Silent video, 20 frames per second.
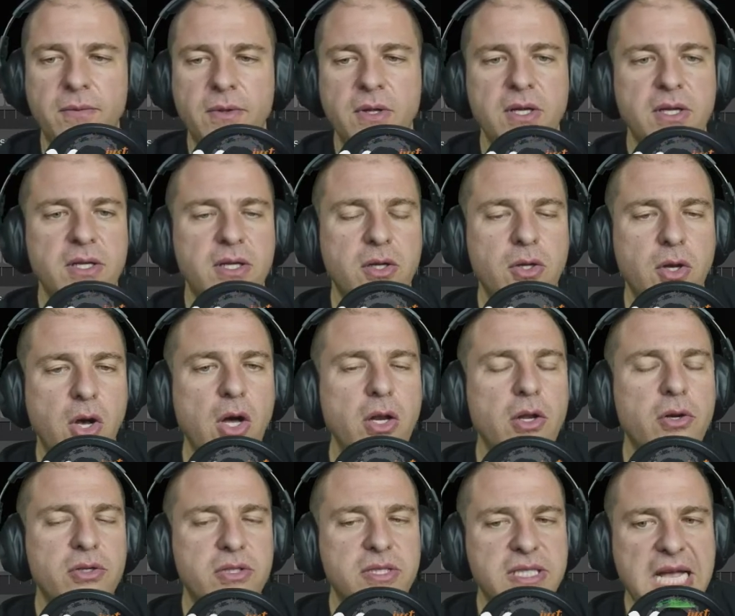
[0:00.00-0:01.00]
color
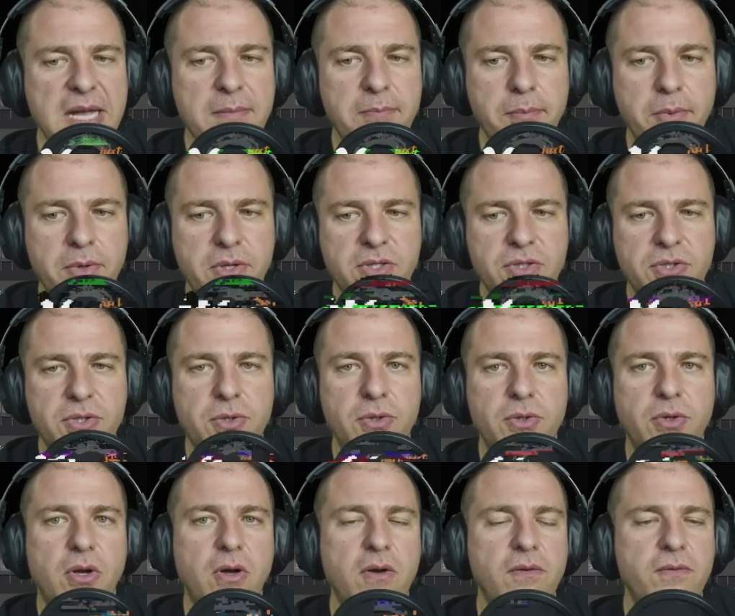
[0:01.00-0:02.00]
temperature
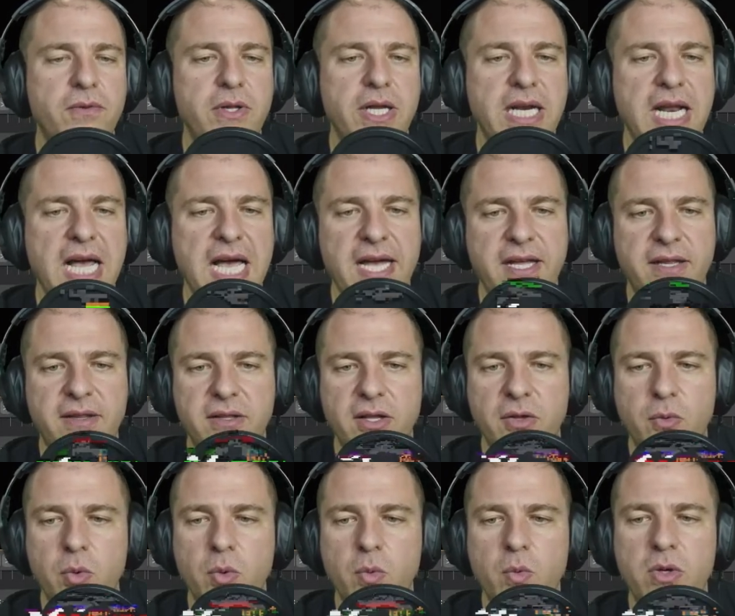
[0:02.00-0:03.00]
of the light that we
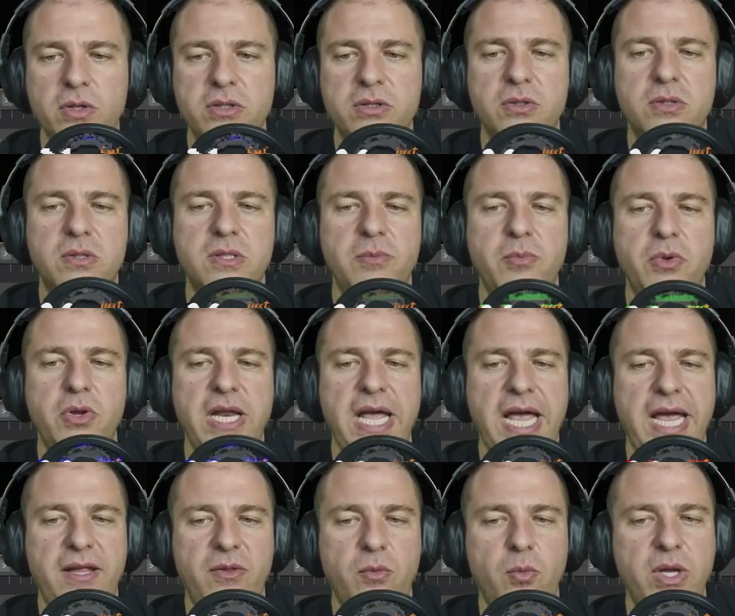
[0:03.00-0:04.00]
want to simulate,
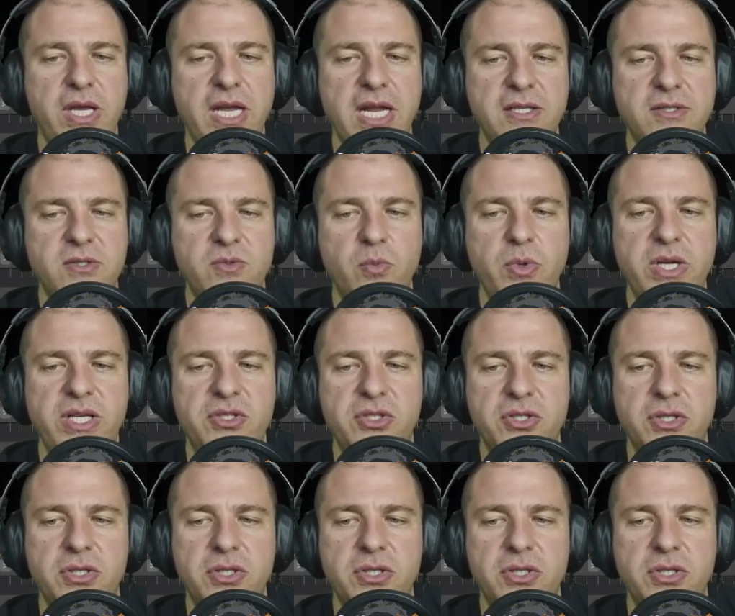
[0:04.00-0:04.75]
we can switch